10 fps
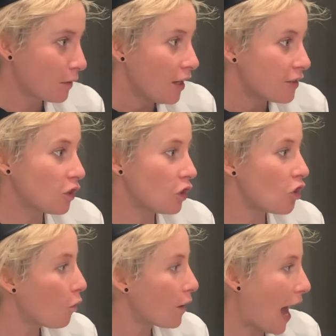So you
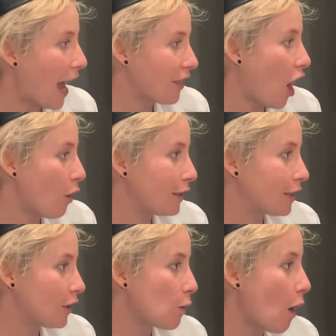know what I thought we
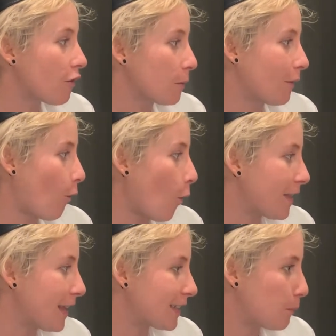could go over before
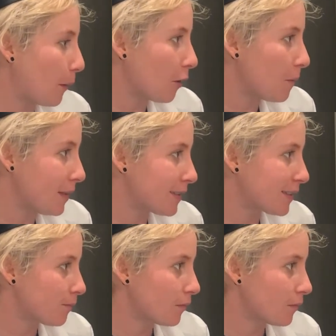the experiment?